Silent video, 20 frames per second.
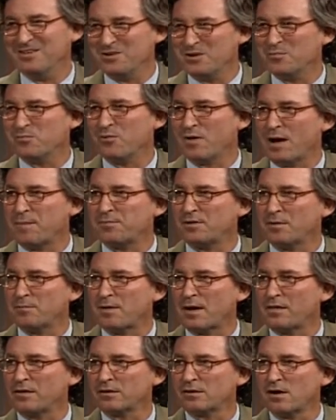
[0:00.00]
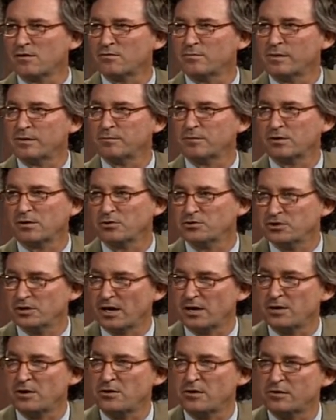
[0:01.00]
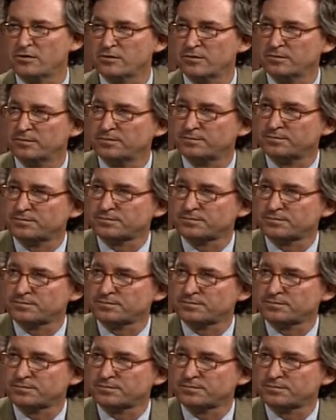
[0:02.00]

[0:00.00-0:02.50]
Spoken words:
and then you're propped up by the government because you got unions.